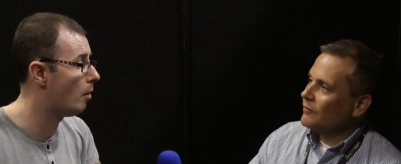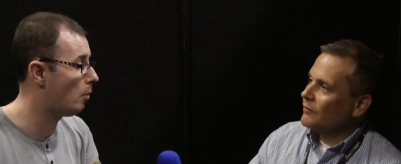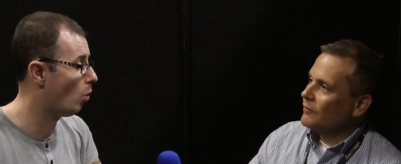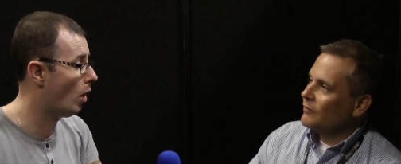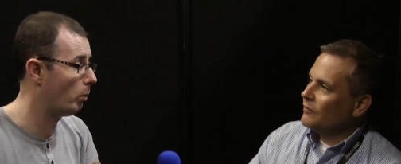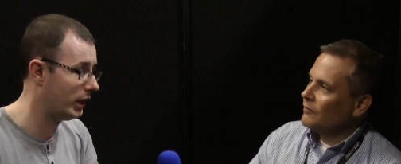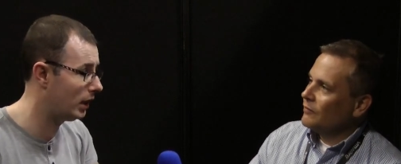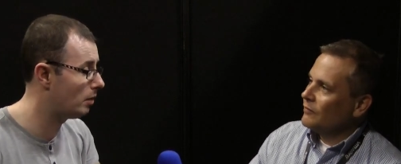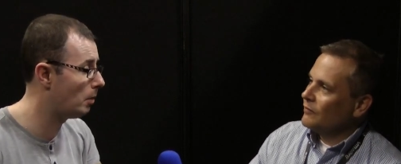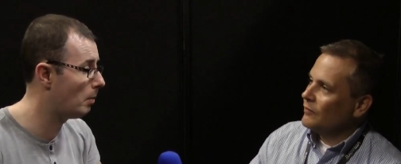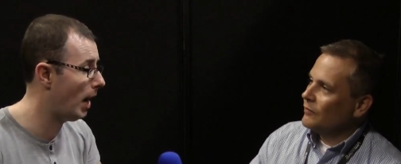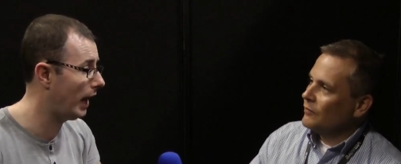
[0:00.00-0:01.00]
Speaker 1: up what we need to
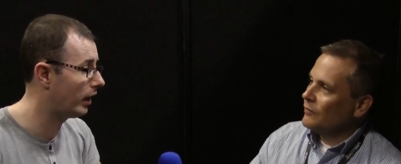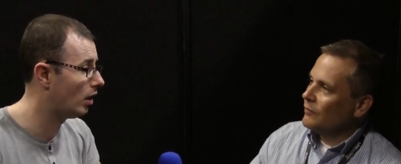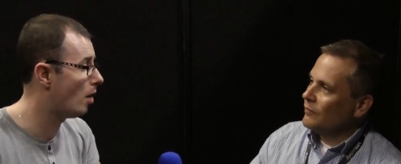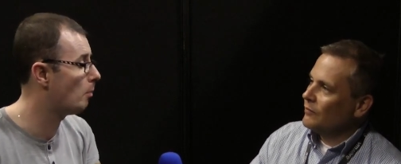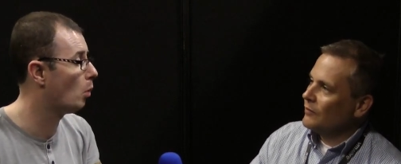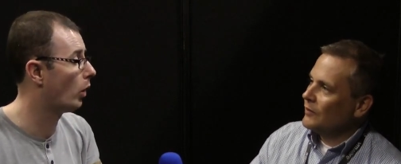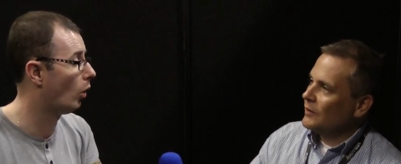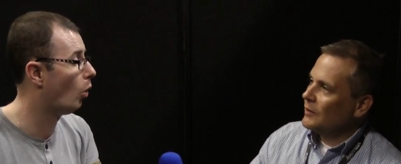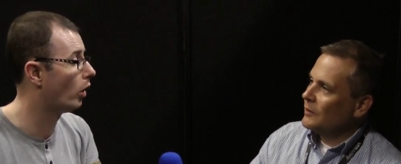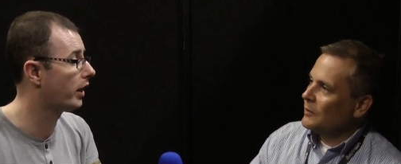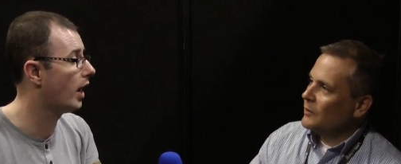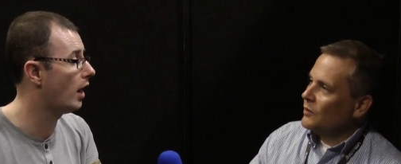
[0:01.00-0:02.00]
be backing up. We are
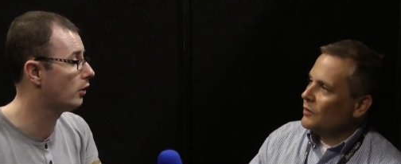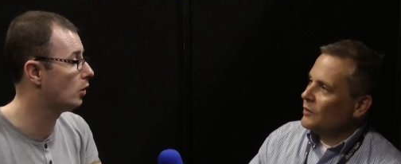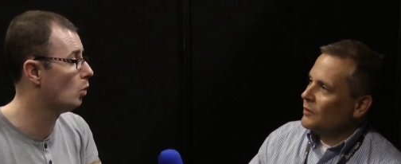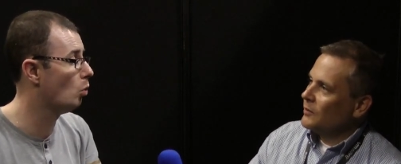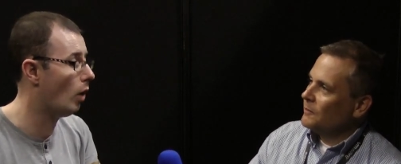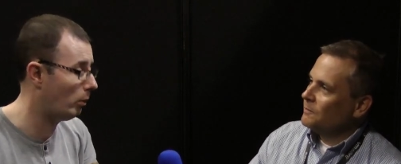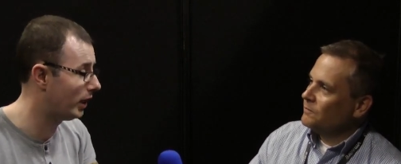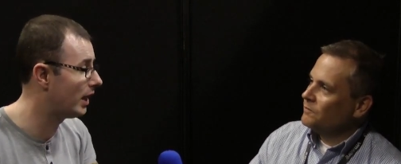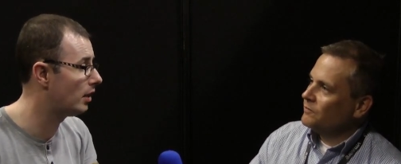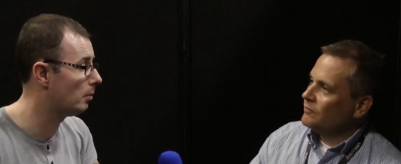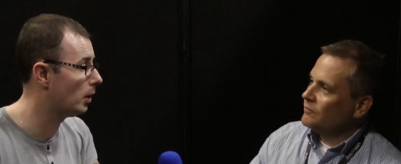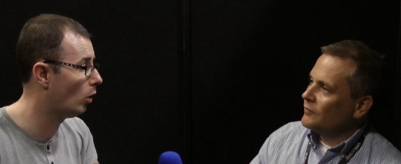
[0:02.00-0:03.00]
holding on to what we
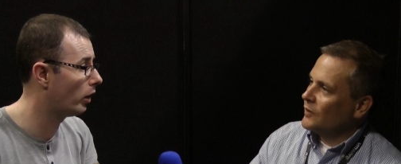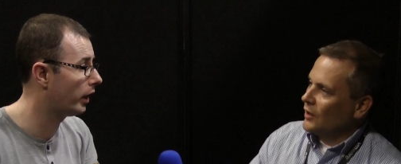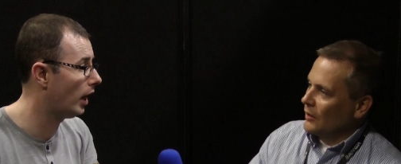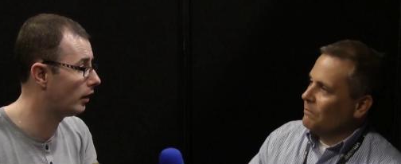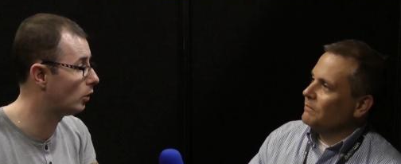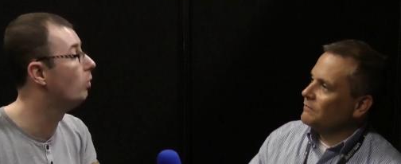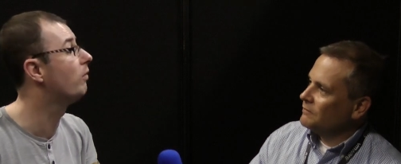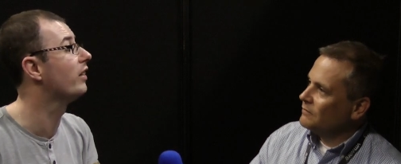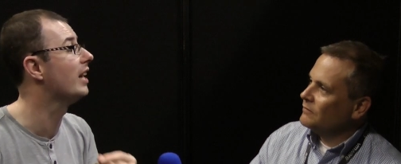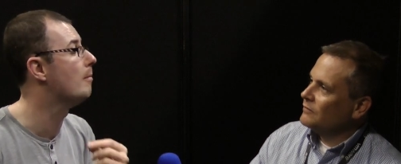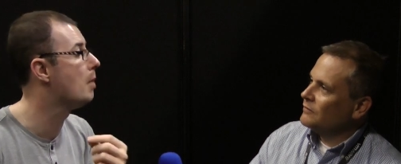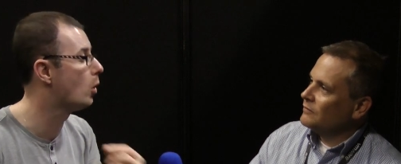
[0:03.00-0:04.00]
need to be holding yep. on on to for
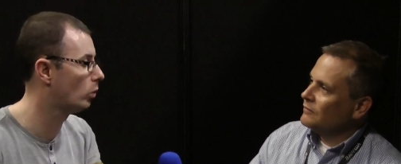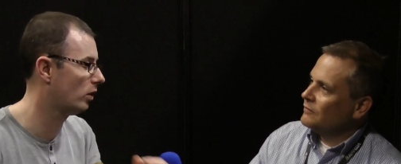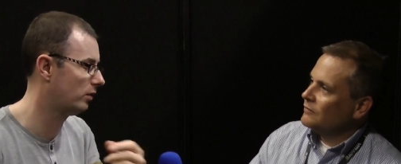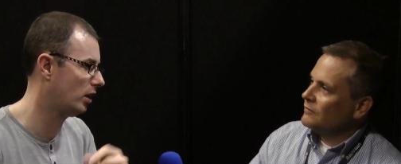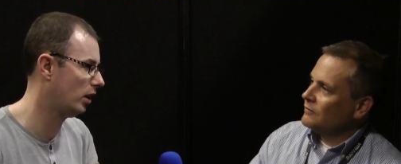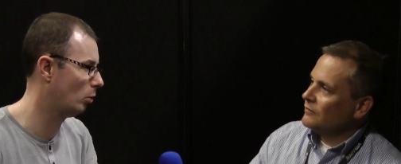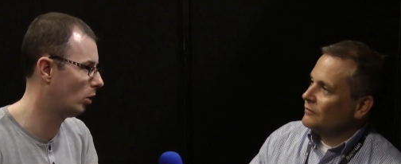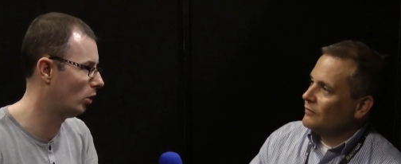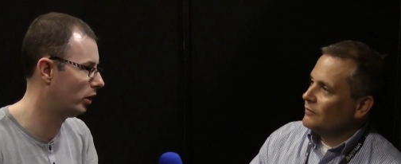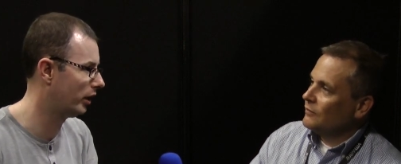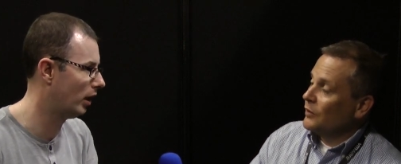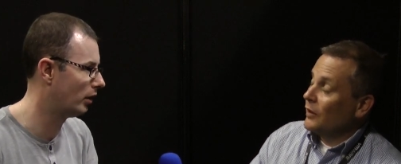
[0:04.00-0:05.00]
the amount of time we're
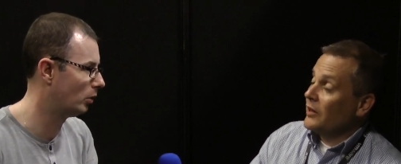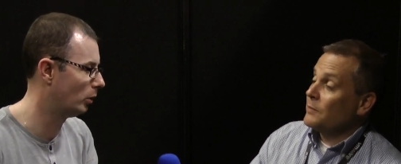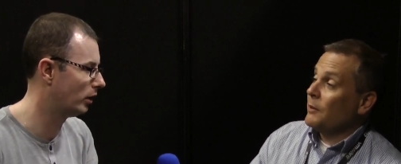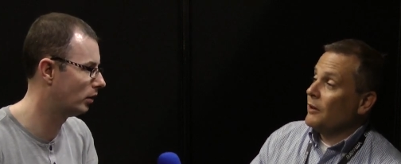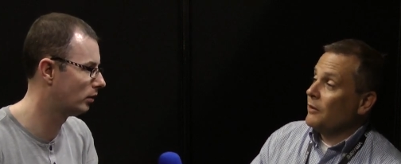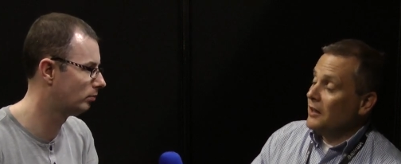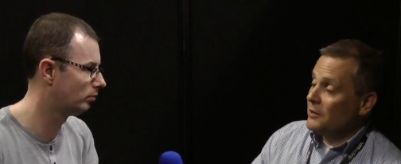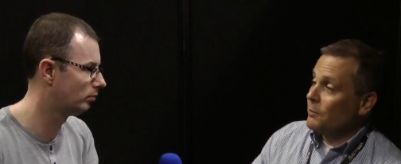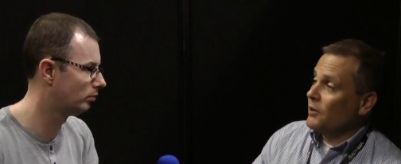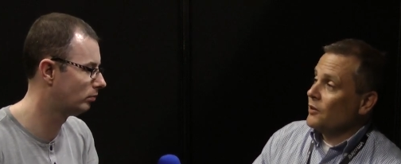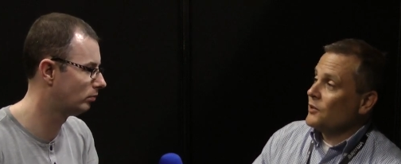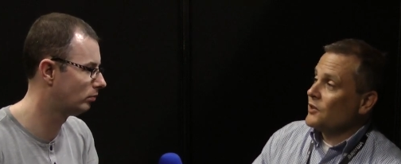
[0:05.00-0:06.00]
holding on oh, that's
Speaker 2: to.
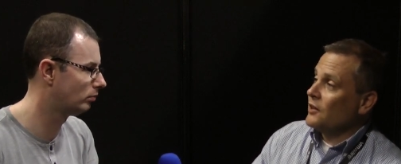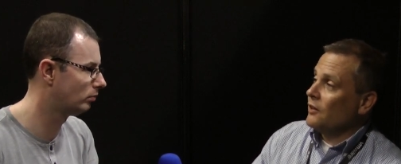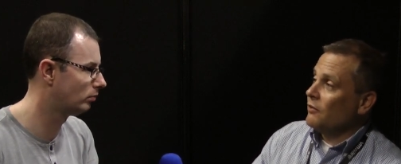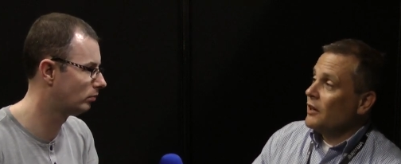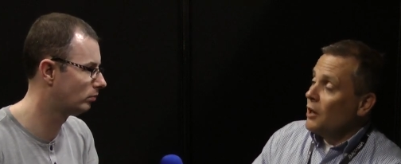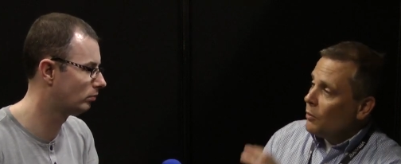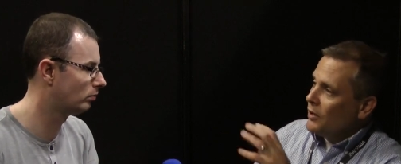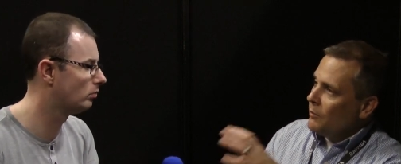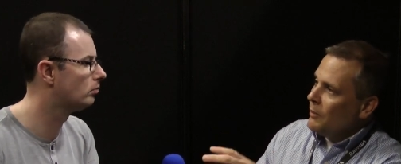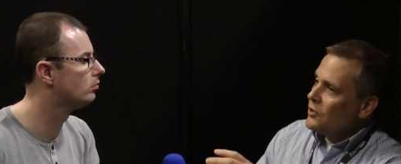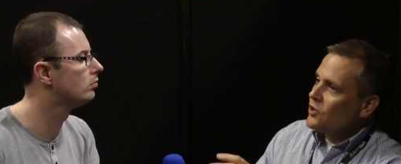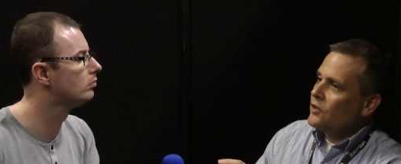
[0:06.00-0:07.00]
pretty good stuff. Well, you
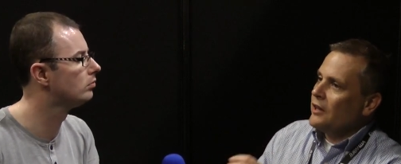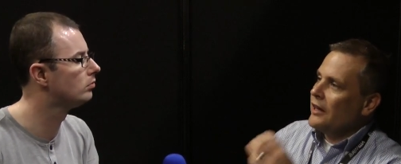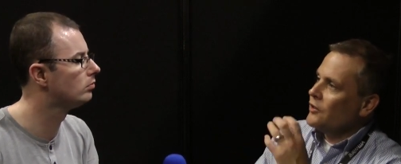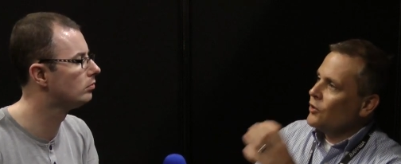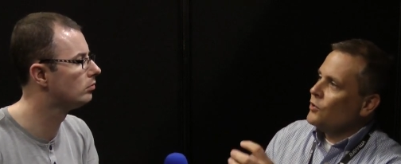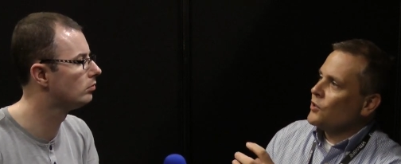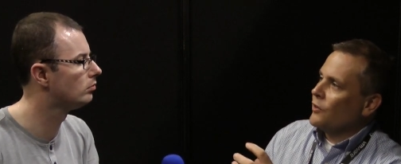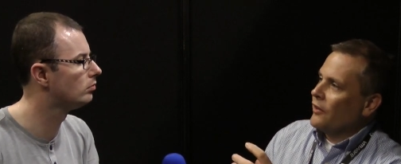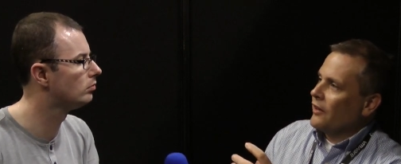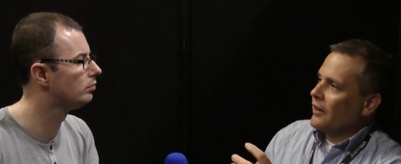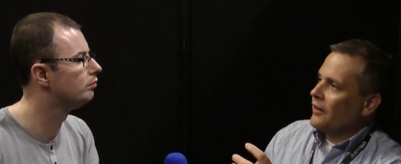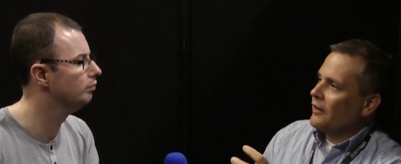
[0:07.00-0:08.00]
mentioned the end user in
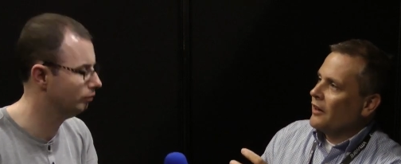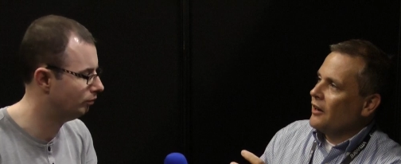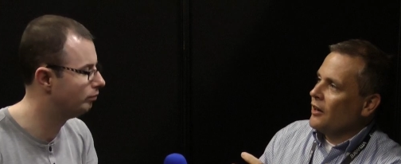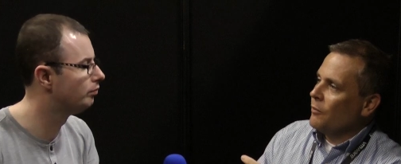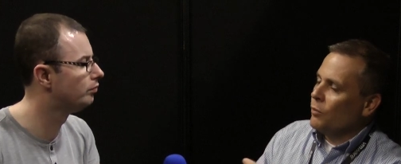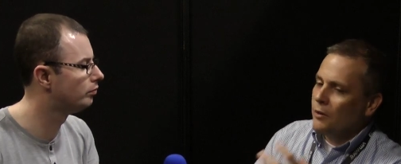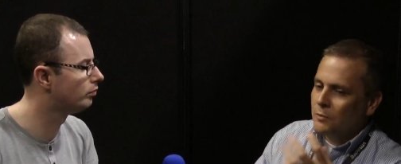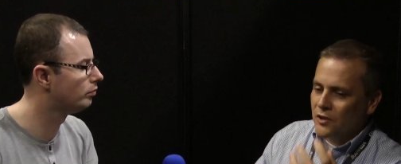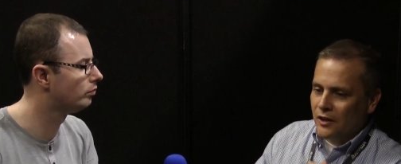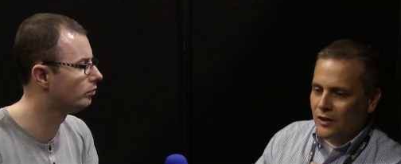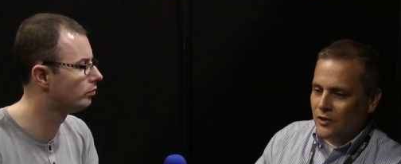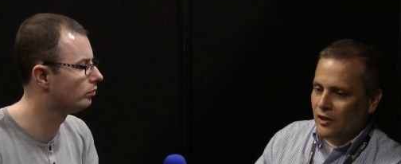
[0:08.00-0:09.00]
there. Mm. Um, what I'm
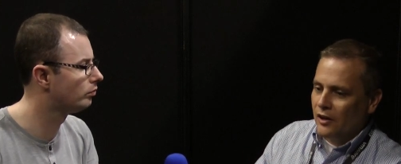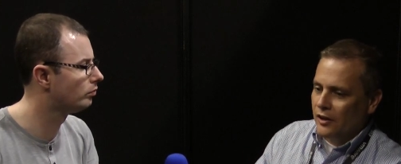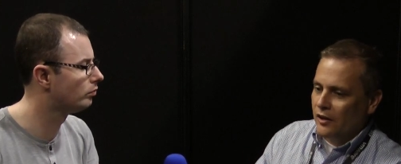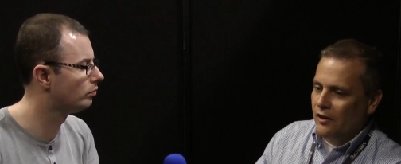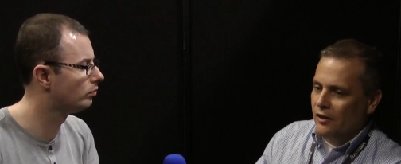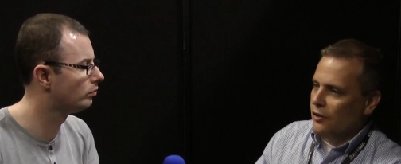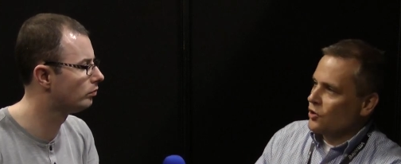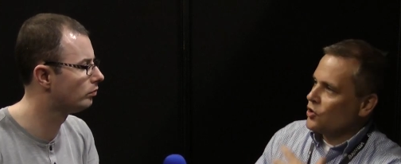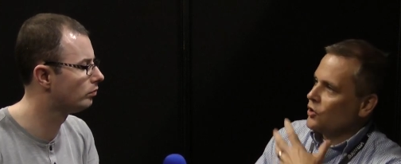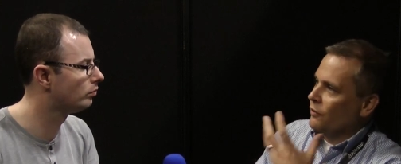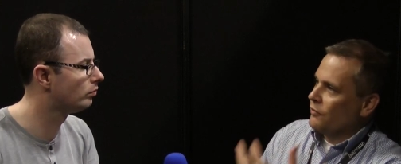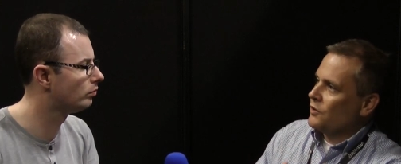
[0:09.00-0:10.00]
seeing is like a, a,
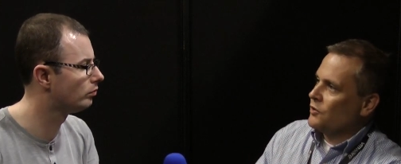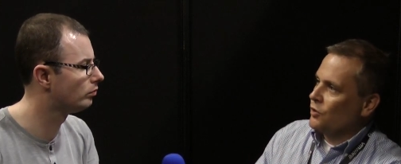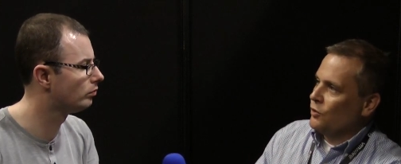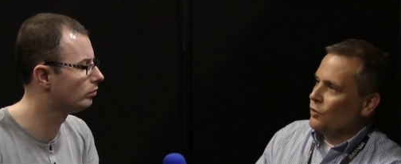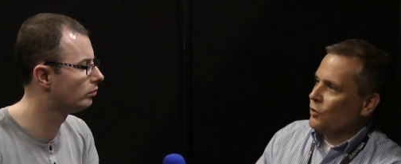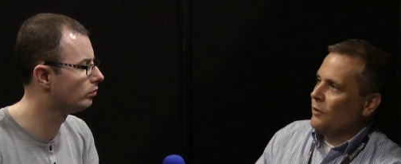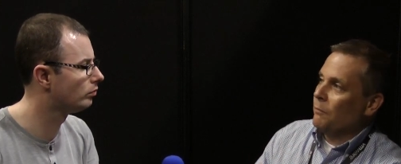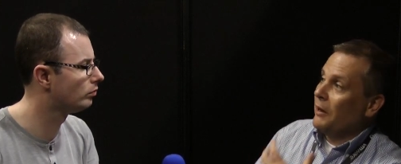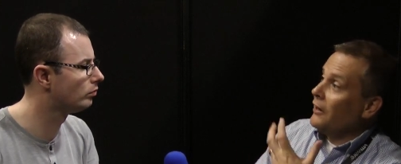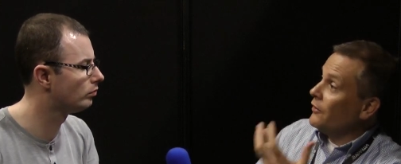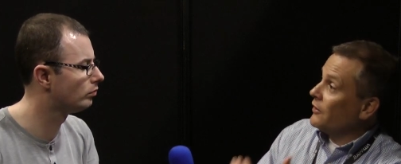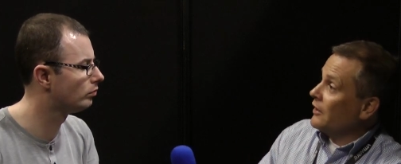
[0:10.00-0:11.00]
shift to
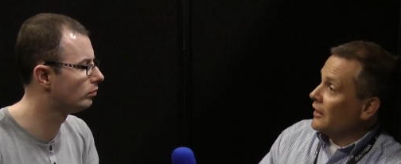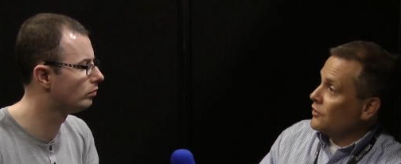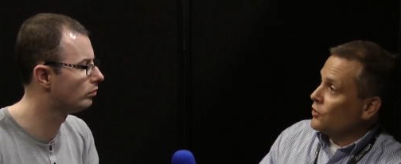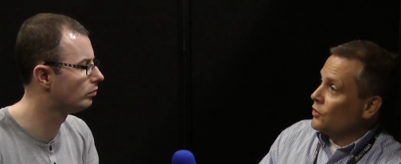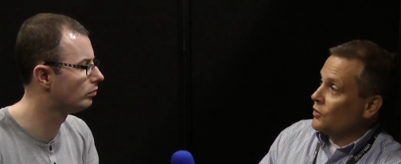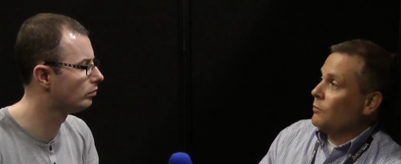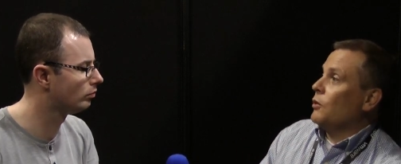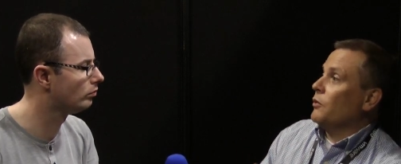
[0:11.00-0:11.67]
empowering the end user,